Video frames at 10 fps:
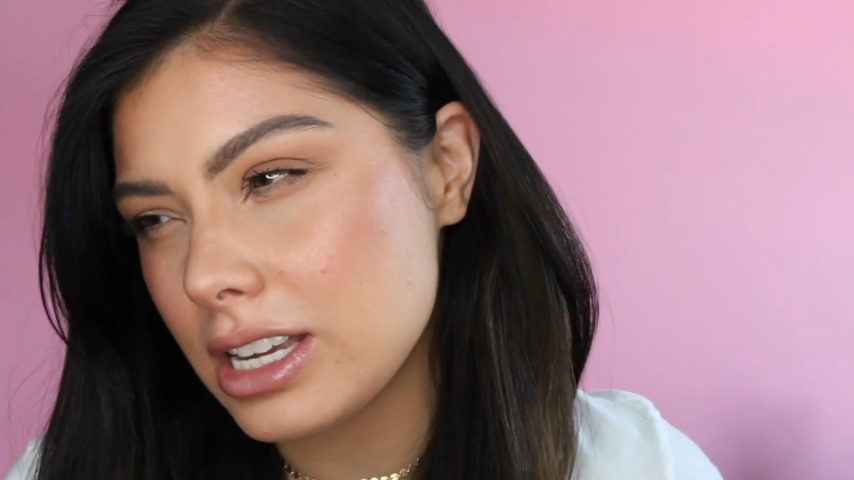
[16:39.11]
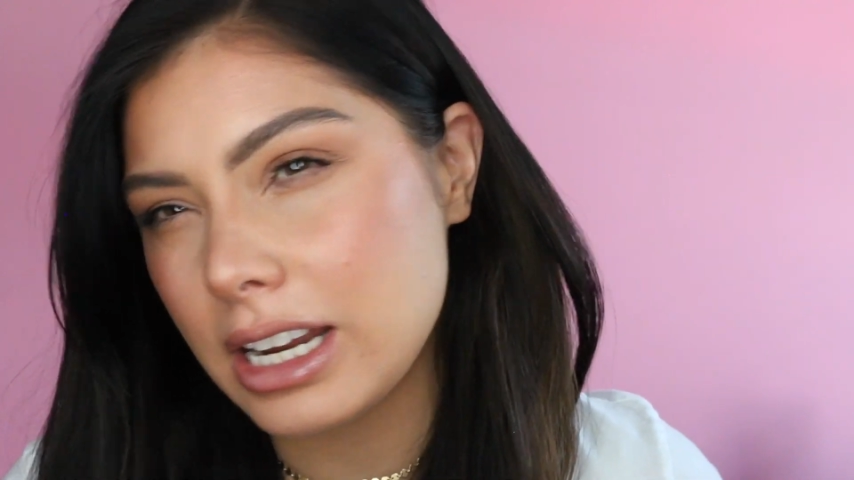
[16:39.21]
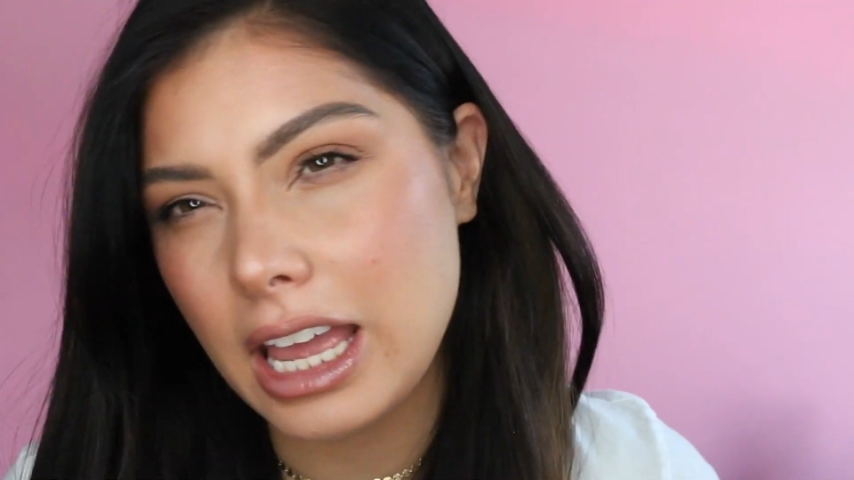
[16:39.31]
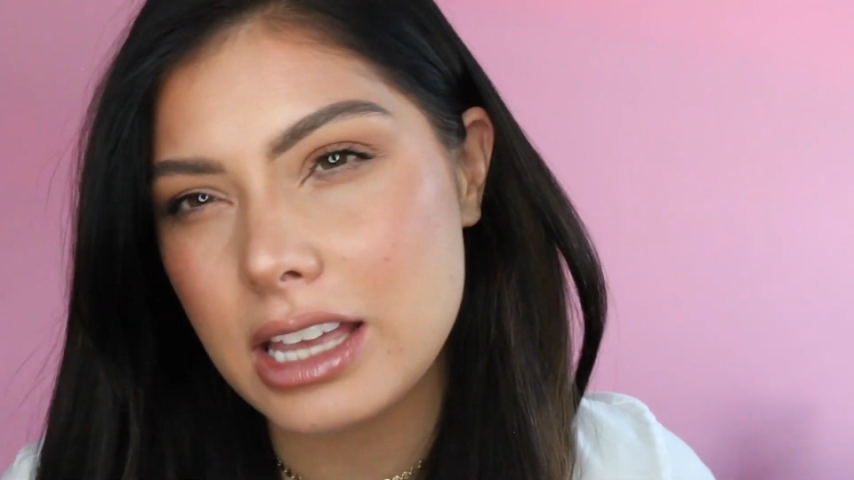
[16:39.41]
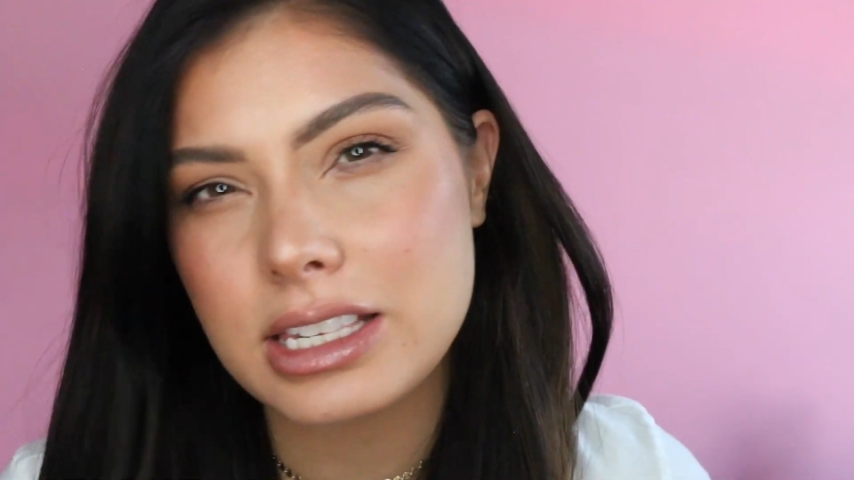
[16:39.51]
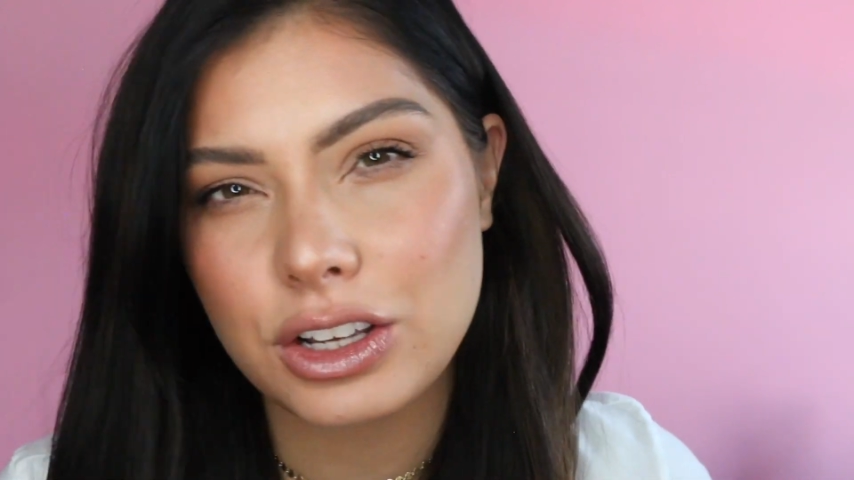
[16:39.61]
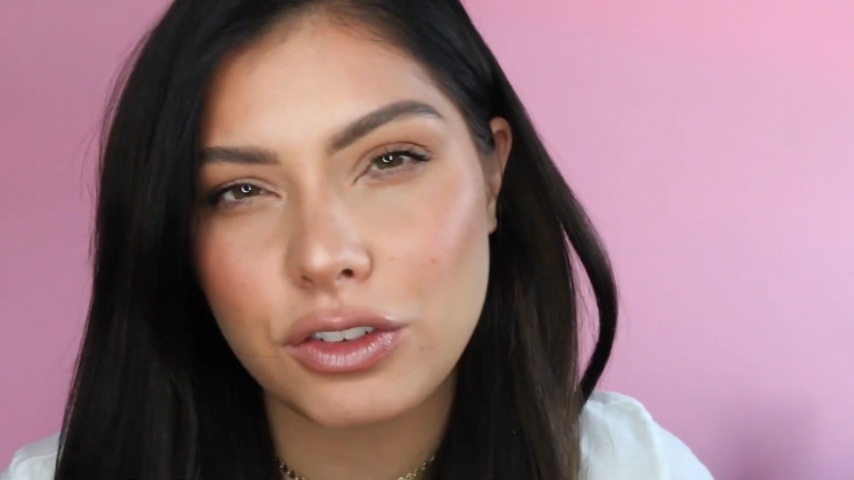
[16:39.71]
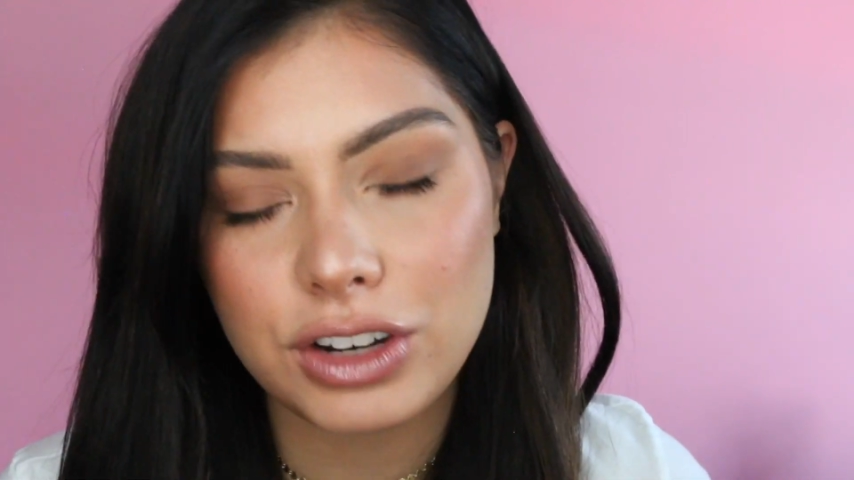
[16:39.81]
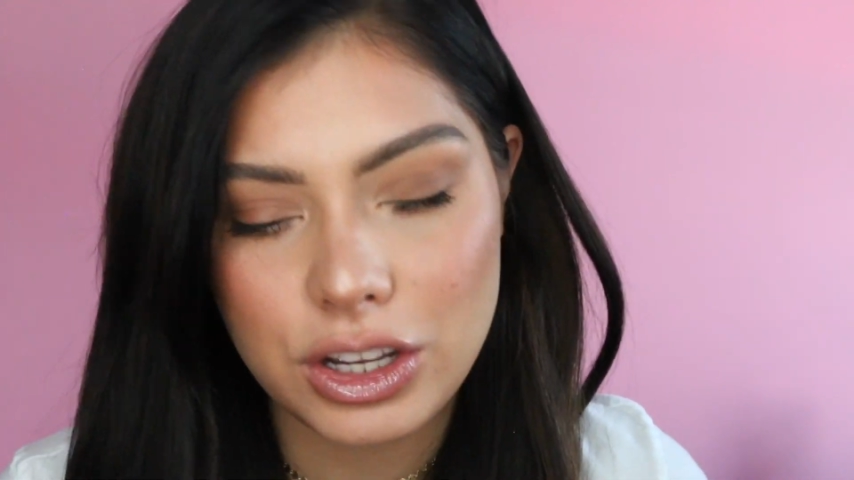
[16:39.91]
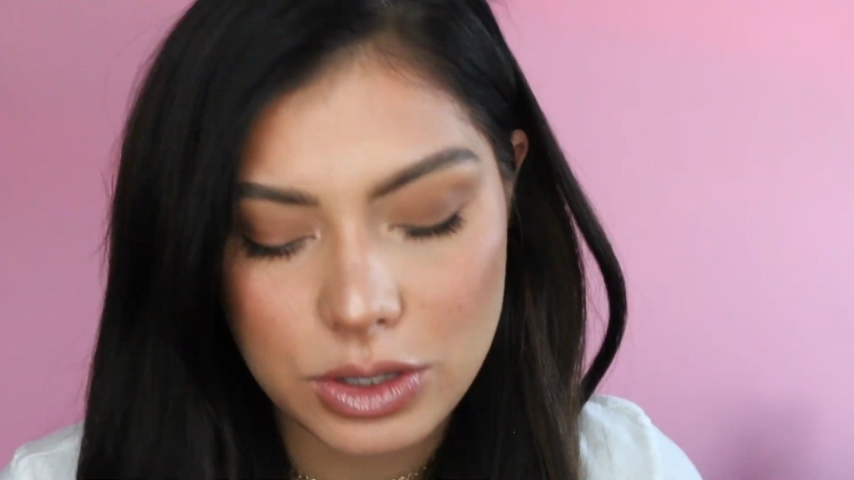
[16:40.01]
dedicate a
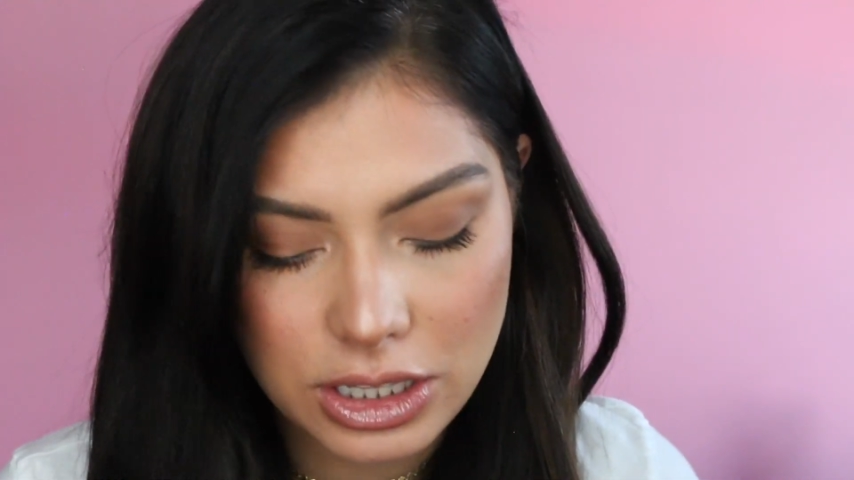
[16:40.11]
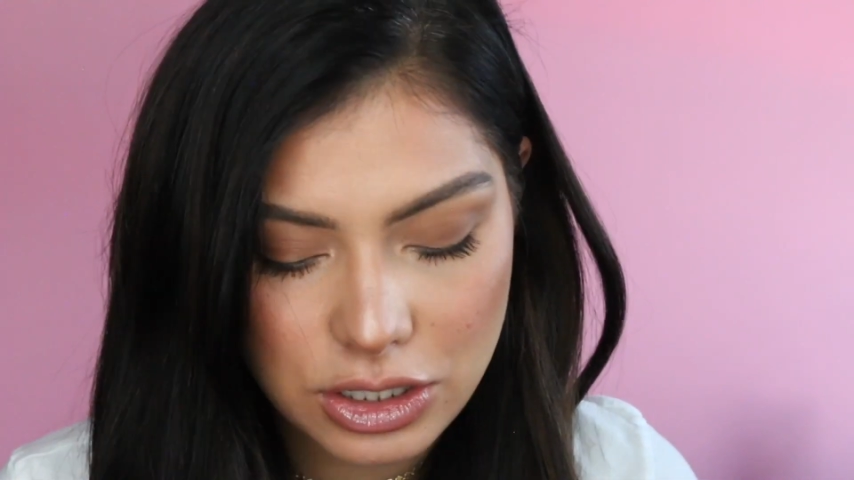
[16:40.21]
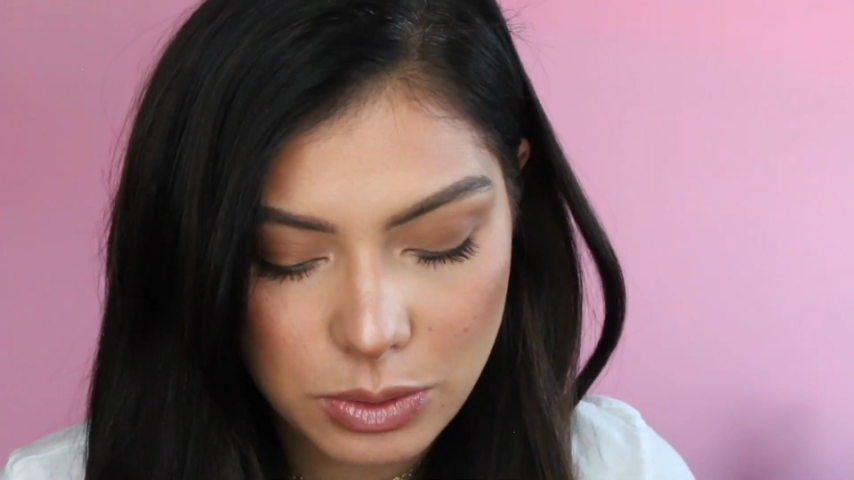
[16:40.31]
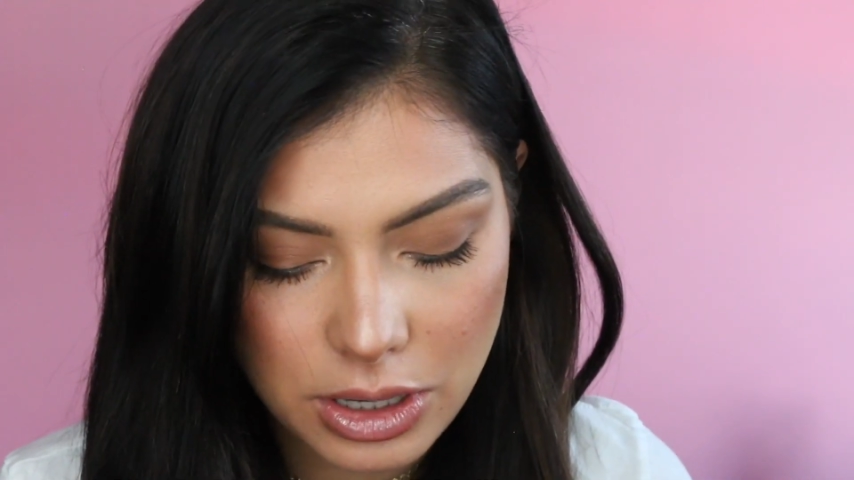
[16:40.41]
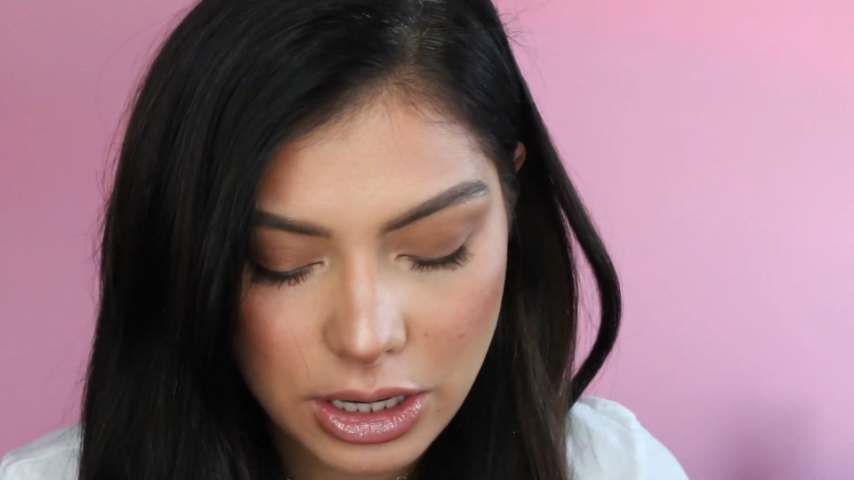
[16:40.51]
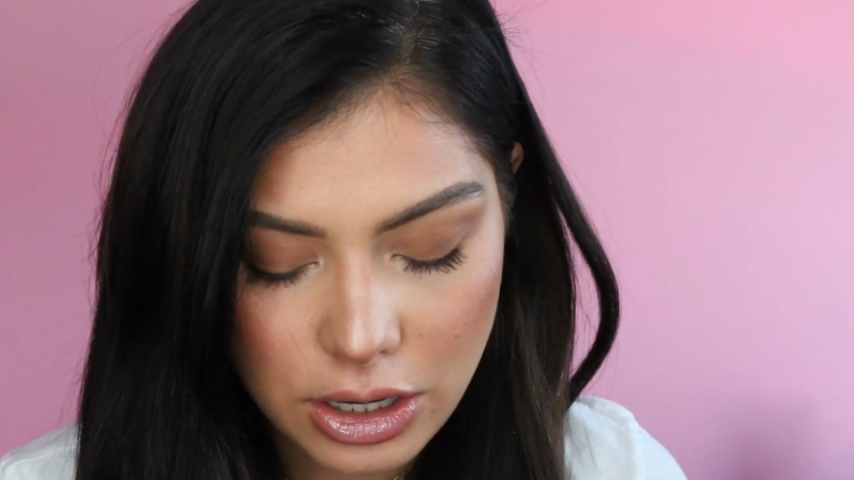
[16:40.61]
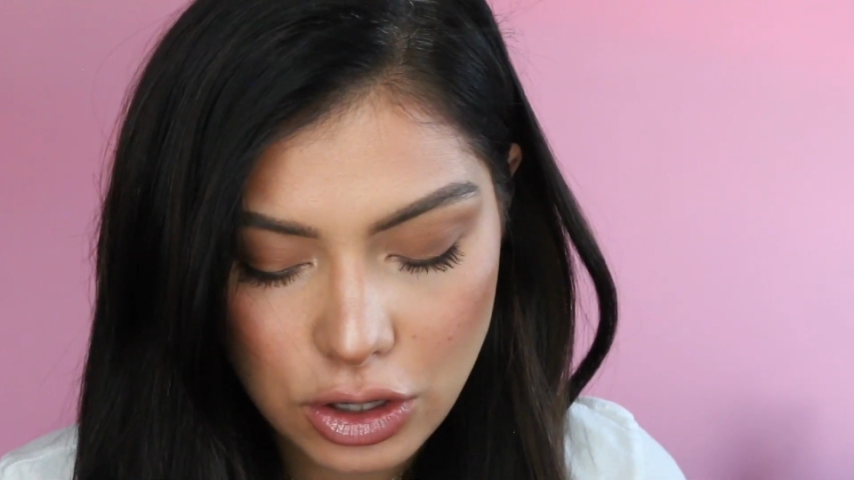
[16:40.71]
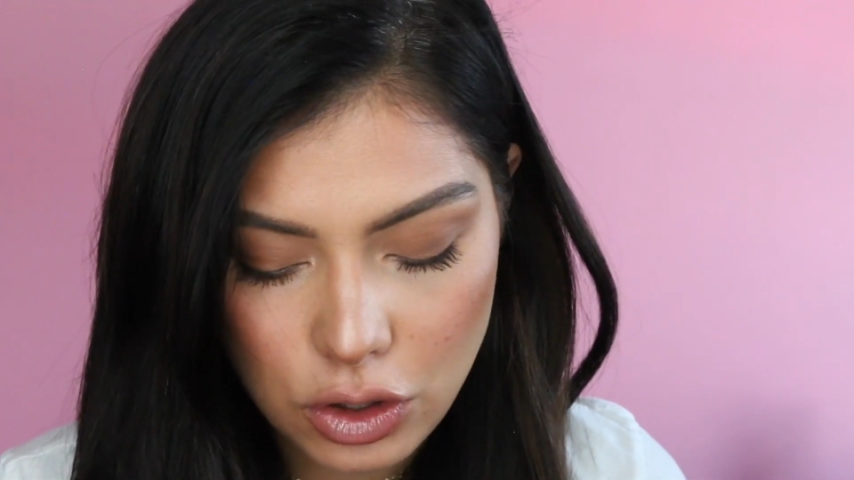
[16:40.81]
single video to this one